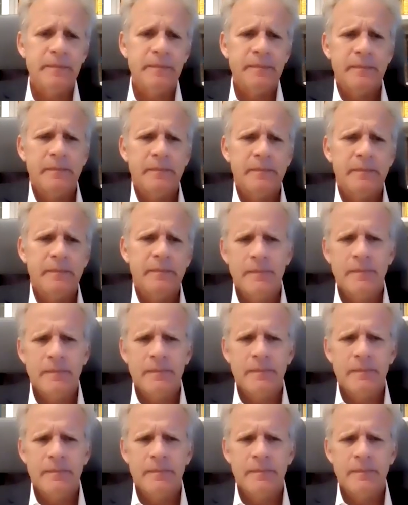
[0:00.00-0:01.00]

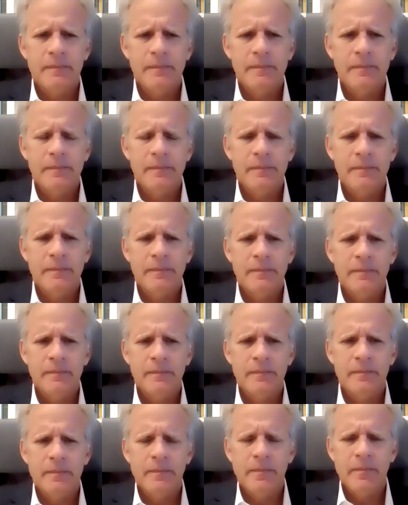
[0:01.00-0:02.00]

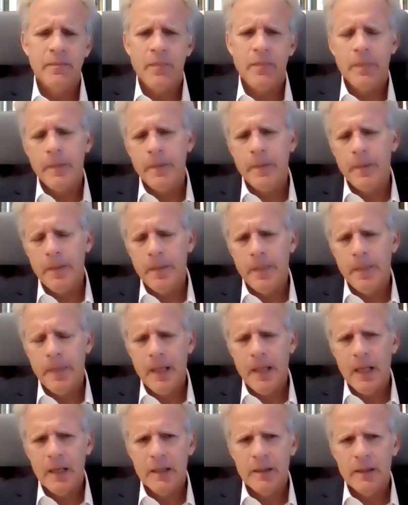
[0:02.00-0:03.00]

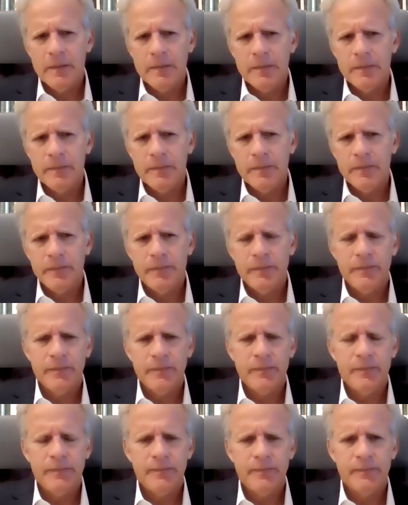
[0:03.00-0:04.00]

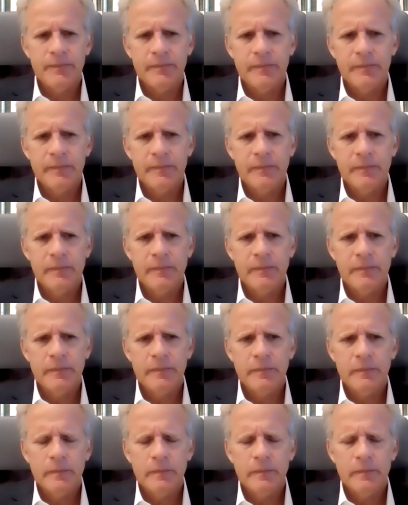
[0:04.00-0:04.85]
(silent)